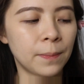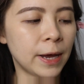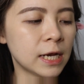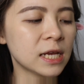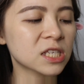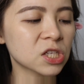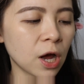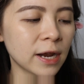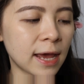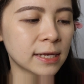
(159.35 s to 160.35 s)
but it's
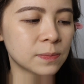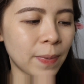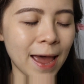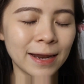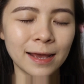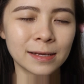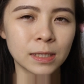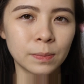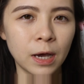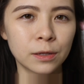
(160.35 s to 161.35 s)
not as bad as
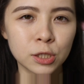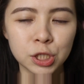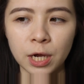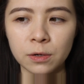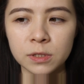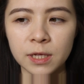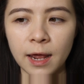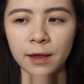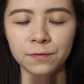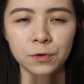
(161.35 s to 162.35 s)
some other shadows that
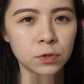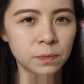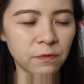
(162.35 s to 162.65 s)
I've used